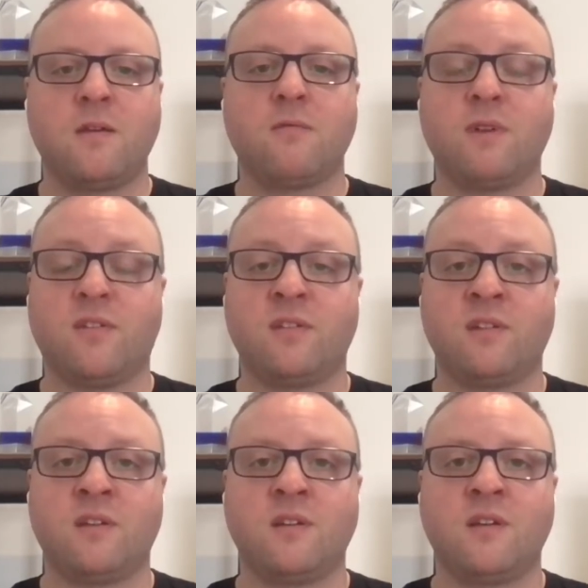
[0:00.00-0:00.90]

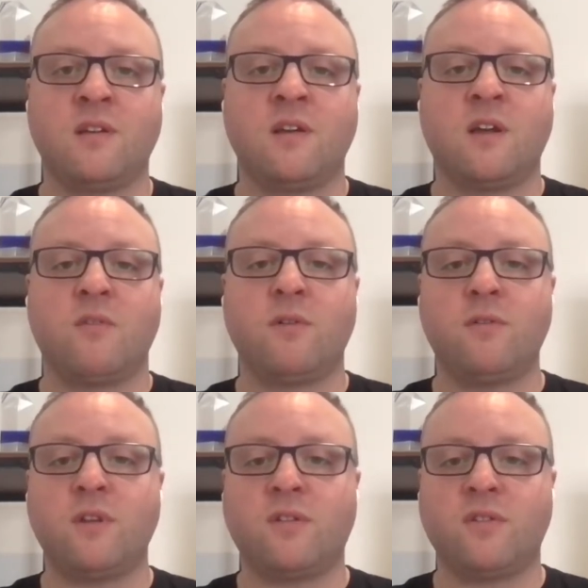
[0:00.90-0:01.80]
Recently, a
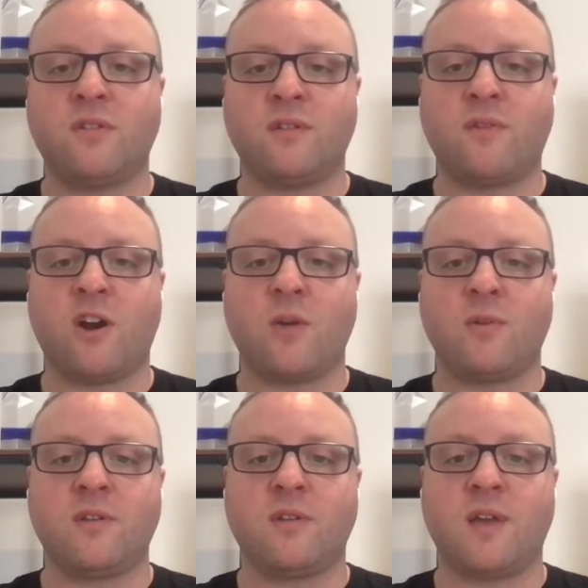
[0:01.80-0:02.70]
renewed interest in the
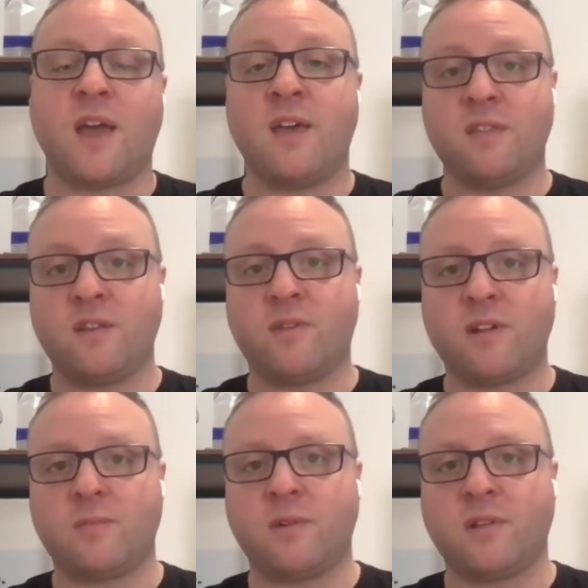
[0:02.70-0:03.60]
environment and the
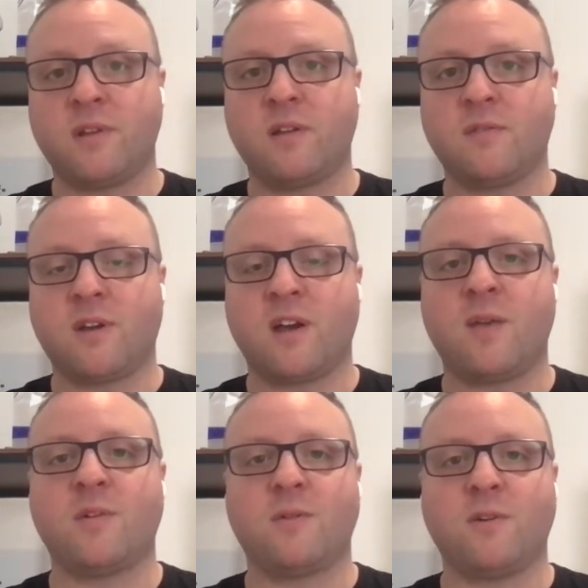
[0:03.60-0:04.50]
availability of the
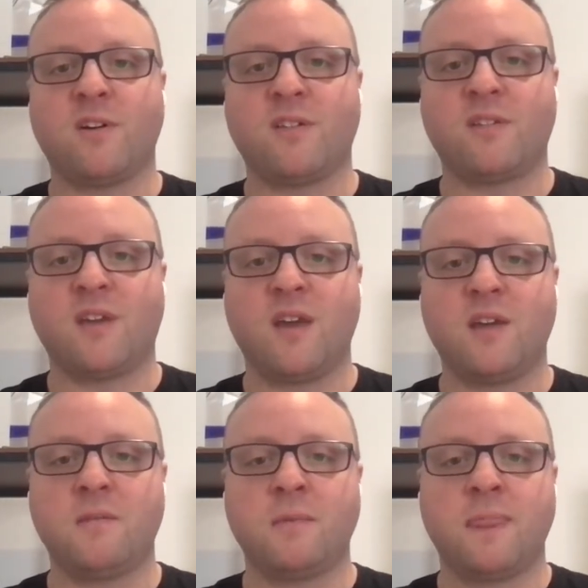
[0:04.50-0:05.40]
carbon-aware
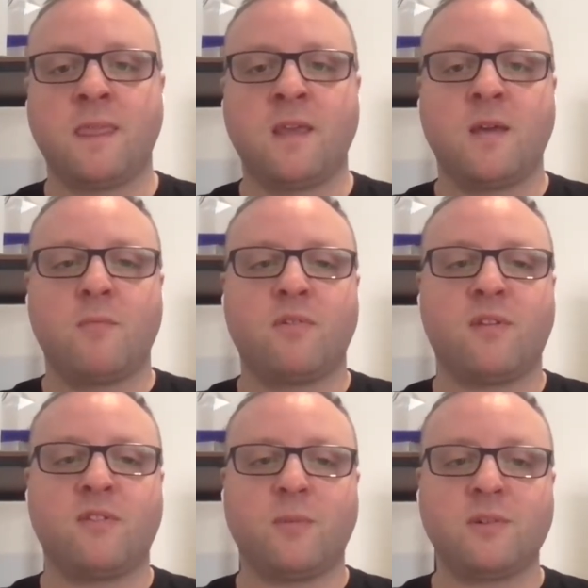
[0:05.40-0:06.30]
SDK
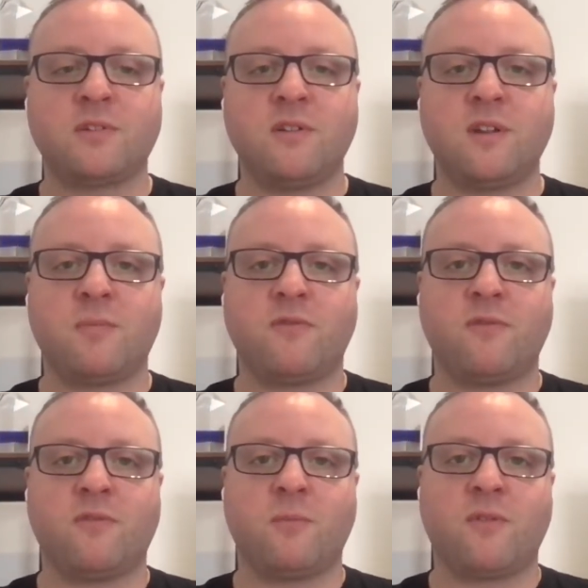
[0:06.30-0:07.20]
presents opportunity
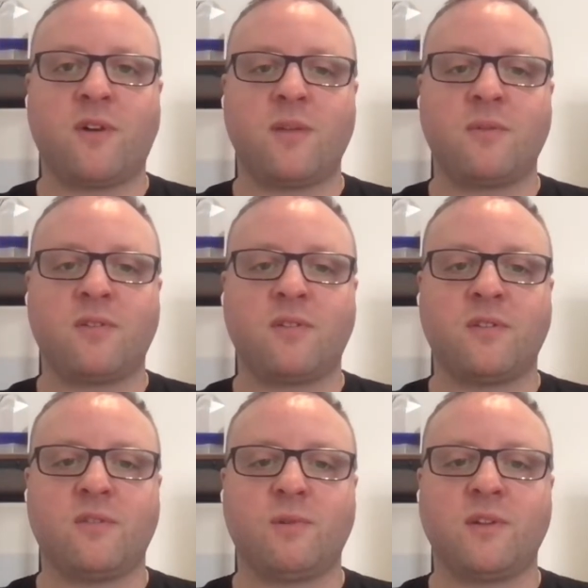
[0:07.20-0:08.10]
to provide
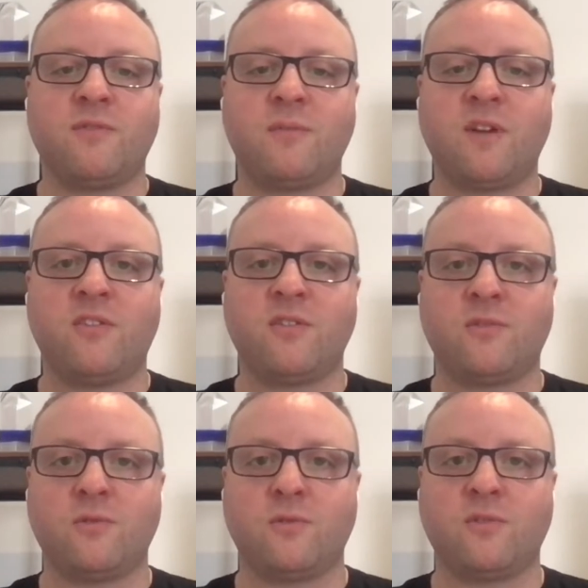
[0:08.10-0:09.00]
businesses with information and
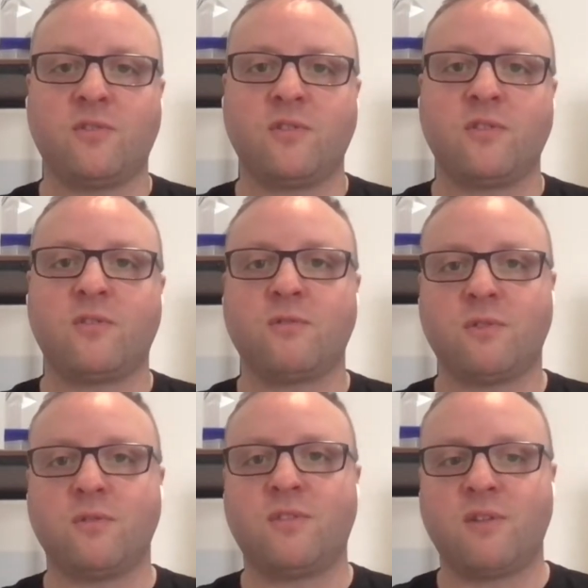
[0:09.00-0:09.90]
tools to
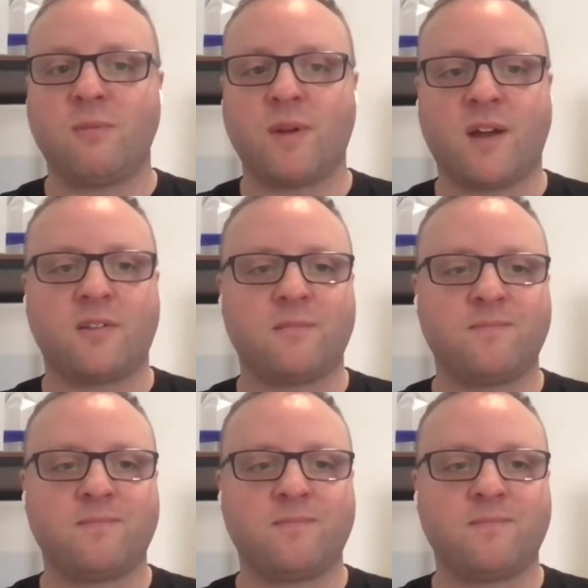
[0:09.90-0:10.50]
reduce their impact.